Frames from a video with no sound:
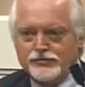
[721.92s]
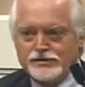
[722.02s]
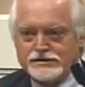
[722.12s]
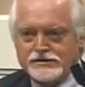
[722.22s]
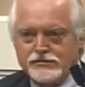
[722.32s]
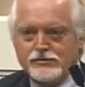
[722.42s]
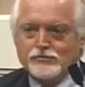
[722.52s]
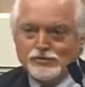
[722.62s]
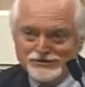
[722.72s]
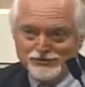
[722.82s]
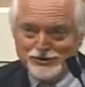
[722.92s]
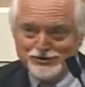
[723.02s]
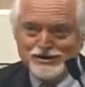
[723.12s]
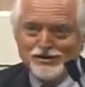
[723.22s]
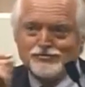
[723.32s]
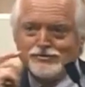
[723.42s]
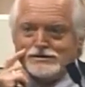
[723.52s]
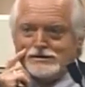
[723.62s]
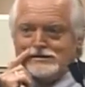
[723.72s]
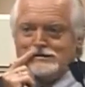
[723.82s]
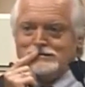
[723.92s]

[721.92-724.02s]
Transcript: health risk, or at least reduced health risk?